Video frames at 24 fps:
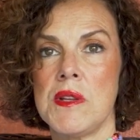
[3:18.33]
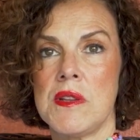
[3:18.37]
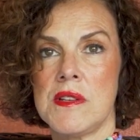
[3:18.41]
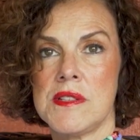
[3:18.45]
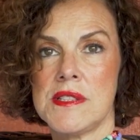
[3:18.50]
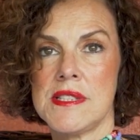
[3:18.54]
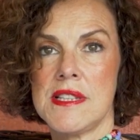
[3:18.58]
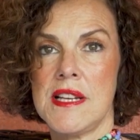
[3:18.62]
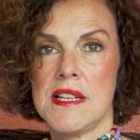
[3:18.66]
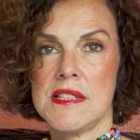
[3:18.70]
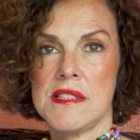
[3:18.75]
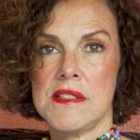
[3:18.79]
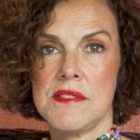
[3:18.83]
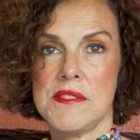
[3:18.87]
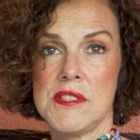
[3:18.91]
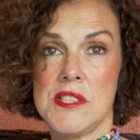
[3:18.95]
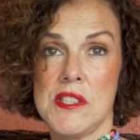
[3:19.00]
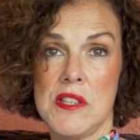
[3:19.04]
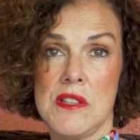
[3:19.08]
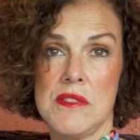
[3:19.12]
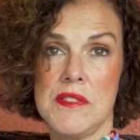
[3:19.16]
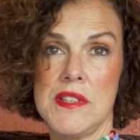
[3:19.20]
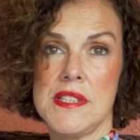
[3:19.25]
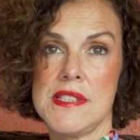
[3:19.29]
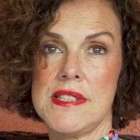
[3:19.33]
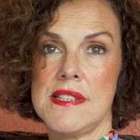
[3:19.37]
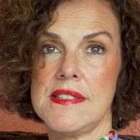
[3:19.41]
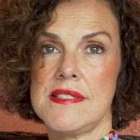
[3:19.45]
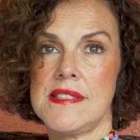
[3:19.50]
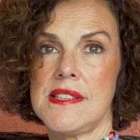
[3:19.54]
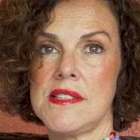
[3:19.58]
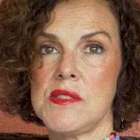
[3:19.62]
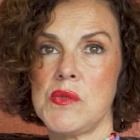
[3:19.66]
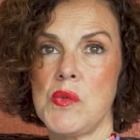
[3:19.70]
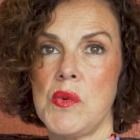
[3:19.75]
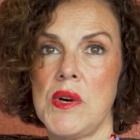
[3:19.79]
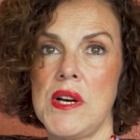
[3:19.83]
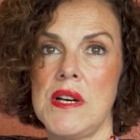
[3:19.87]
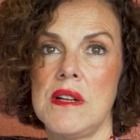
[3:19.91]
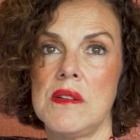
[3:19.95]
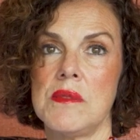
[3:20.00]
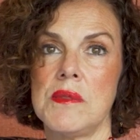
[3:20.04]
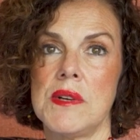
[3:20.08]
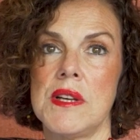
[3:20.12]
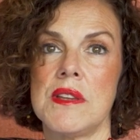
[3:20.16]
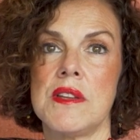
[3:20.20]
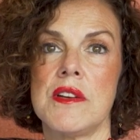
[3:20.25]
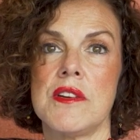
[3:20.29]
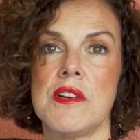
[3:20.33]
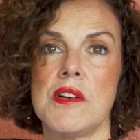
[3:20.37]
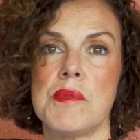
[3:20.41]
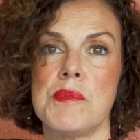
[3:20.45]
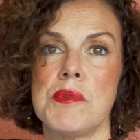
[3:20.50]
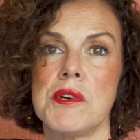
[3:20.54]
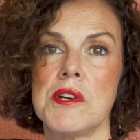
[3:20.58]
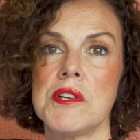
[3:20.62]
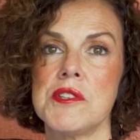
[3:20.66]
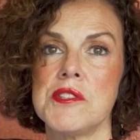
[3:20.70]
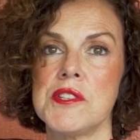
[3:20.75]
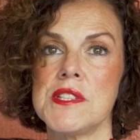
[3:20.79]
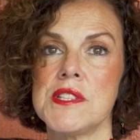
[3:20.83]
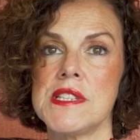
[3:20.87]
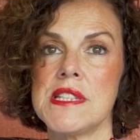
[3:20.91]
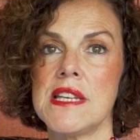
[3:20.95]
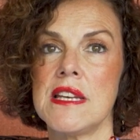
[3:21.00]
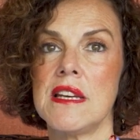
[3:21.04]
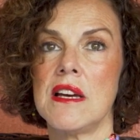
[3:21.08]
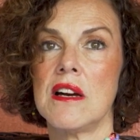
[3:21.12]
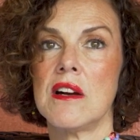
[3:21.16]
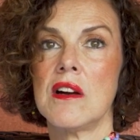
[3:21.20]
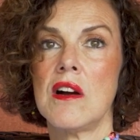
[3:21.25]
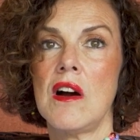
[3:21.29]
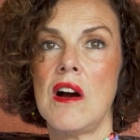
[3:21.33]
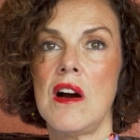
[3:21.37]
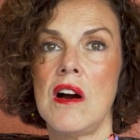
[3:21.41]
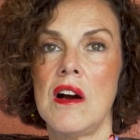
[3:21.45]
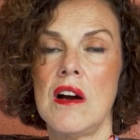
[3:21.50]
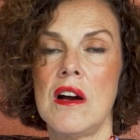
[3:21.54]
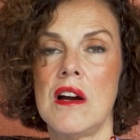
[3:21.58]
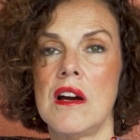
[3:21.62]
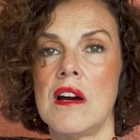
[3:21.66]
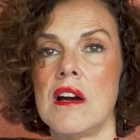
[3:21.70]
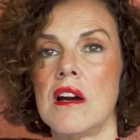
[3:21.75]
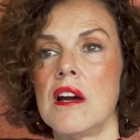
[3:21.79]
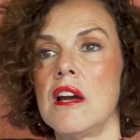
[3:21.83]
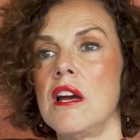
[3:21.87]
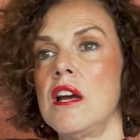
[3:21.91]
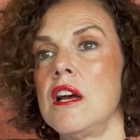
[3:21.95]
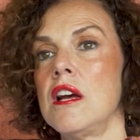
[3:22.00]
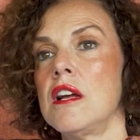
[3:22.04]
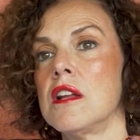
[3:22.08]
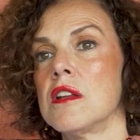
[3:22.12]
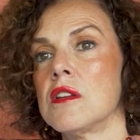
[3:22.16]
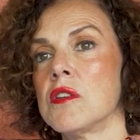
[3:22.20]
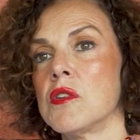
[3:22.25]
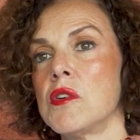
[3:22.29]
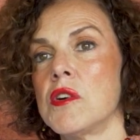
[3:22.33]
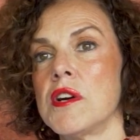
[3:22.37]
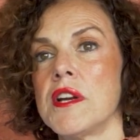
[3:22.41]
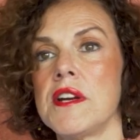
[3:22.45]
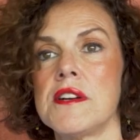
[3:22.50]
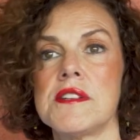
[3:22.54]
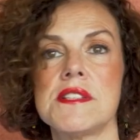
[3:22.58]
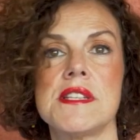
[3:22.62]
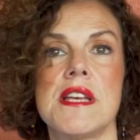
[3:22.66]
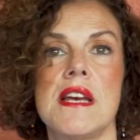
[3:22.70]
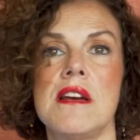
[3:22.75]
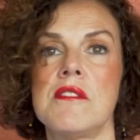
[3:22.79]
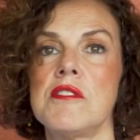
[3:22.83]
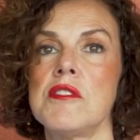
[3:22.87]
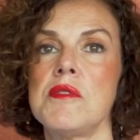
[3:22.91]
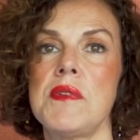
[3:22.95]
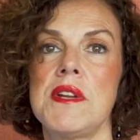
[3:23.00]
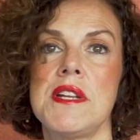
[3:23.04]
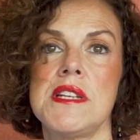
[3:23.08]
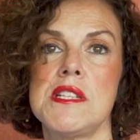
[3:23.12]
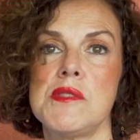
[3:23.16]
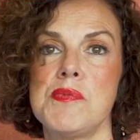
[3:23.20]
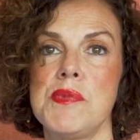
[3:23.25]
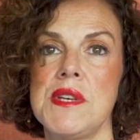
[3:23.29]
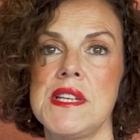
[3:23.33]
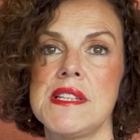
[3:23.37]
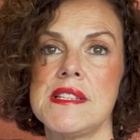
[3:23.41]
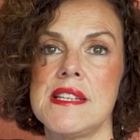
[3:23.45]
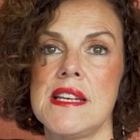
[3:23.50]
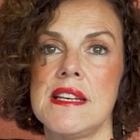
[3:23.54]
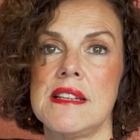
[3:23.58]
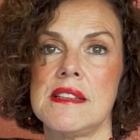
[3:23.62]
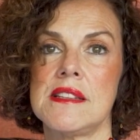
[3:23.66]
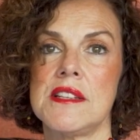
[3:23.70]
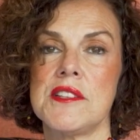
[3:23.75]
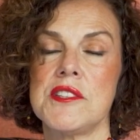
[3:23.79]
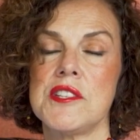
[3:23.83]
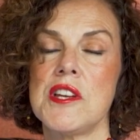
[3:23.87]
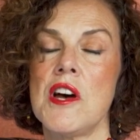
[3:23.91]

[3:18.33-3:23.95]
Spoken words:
There's lots of services as well, whether you're purchasing a car, lawyers, everybody speaks English.